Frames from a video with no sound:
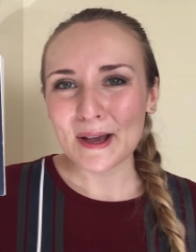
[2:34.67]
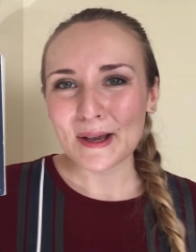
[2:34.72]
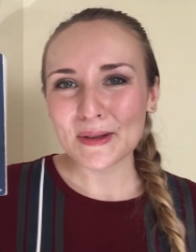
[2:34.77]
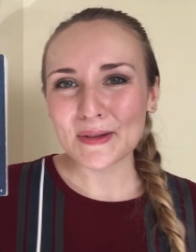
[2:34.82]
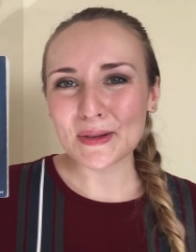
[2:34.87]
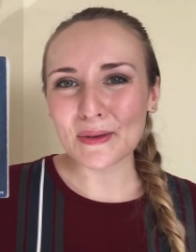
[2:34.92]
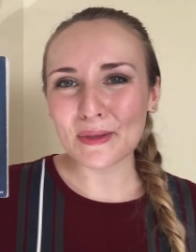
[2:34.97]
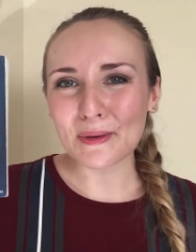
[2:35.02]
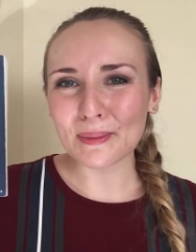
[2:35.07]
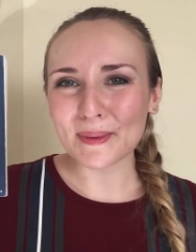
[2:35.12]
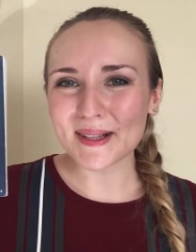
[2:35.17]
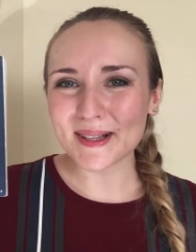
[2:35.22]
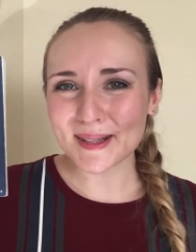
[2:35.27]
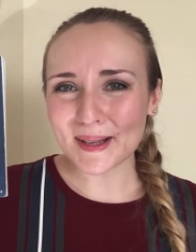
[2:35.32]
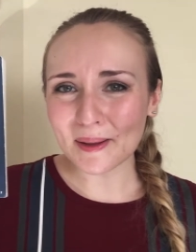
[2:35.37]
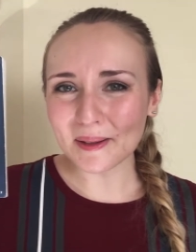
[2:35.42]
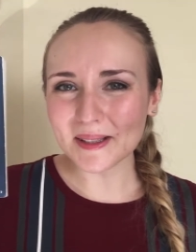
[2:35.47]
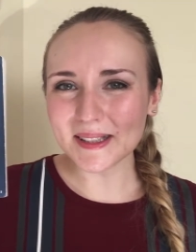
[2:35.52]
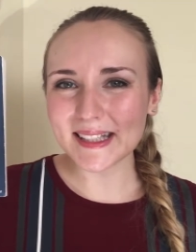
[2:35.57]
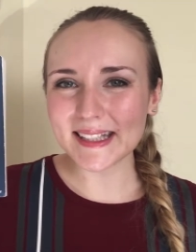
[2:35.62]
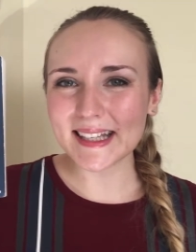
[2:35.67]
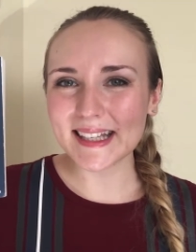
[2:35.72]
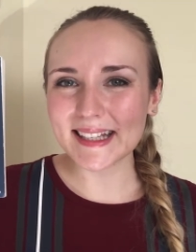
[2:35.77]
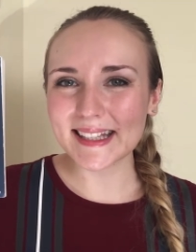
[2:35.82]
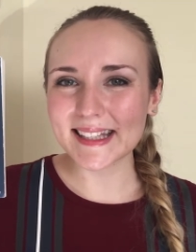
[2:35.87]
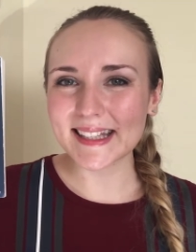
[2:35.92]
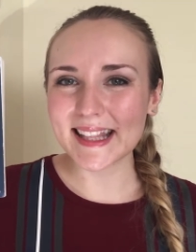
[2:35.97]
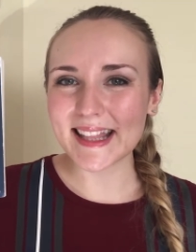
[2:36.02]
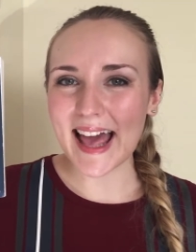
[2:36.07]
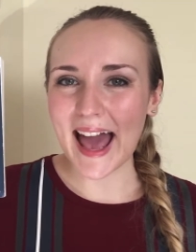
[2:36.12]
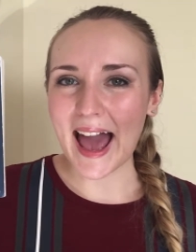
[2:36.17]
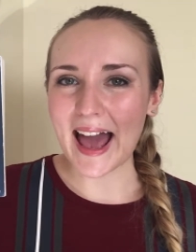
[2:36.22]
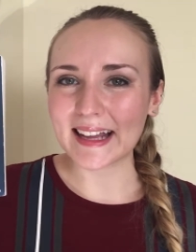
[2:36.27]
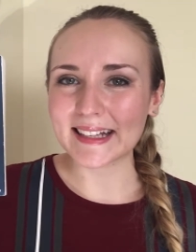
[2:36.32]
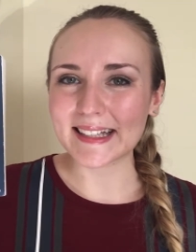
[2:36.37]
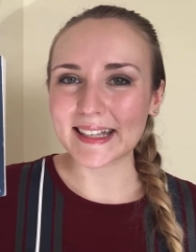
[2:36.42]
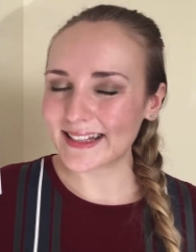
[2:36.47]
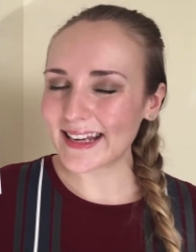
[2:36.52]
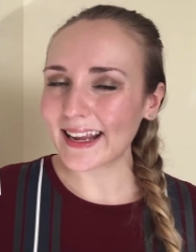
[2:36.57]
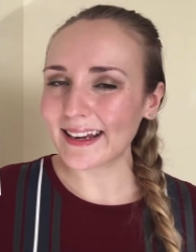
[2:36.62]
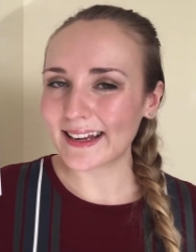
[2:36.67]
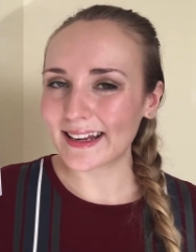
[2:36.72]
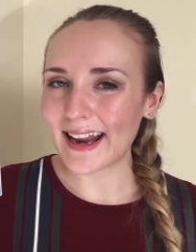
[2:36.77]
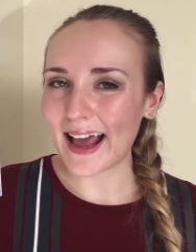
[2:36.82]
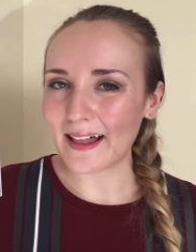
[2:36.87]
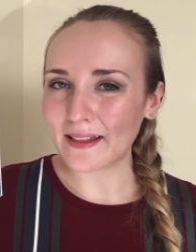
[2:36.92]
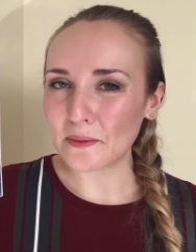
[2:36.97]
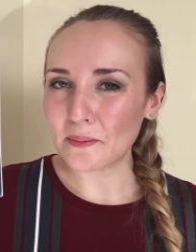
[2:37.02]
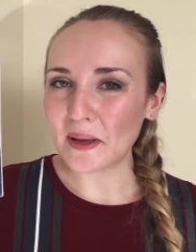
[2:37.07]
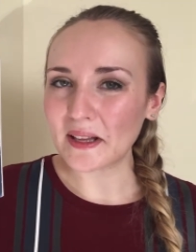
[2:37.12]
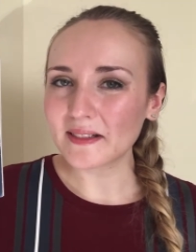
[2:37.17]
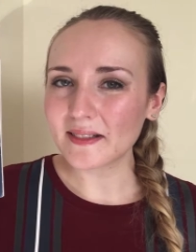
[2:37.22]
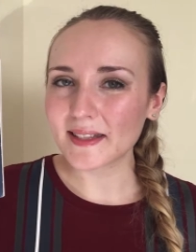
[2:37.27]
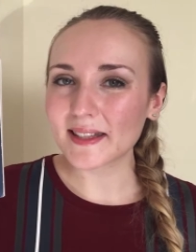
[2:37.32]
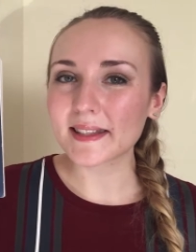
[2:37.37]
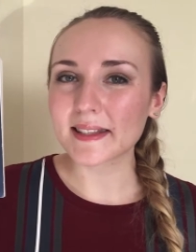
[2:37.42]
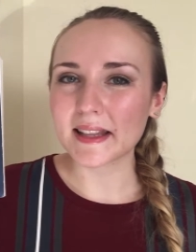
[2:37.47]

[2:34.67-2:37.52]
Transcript: So the result is that dated elements,